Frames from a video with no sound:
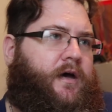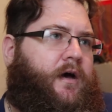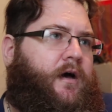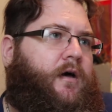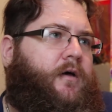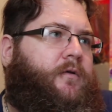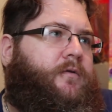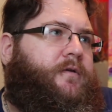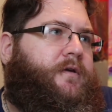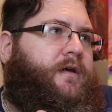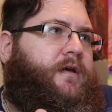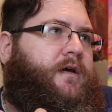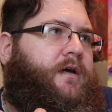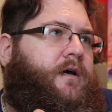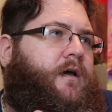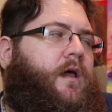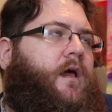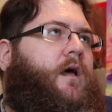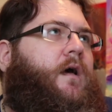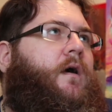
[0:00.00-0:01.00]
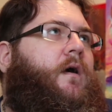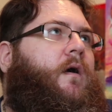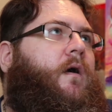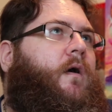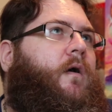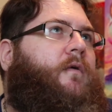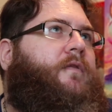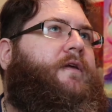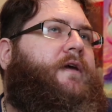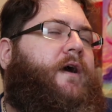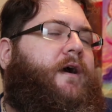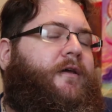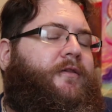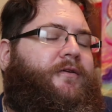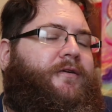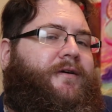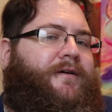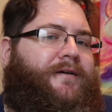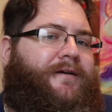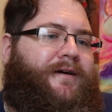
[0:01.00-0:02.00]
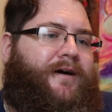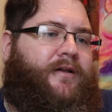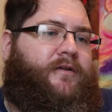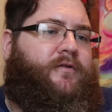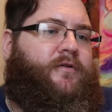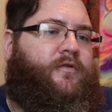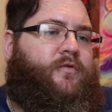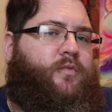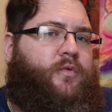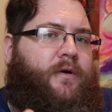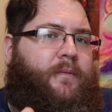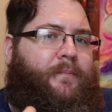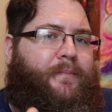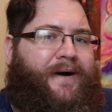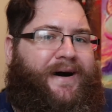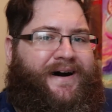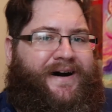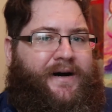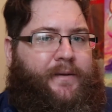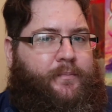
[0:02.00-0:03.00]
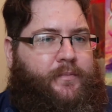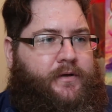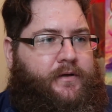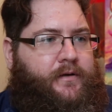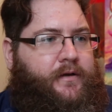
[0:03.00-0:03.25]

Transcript: all the other colors would pop.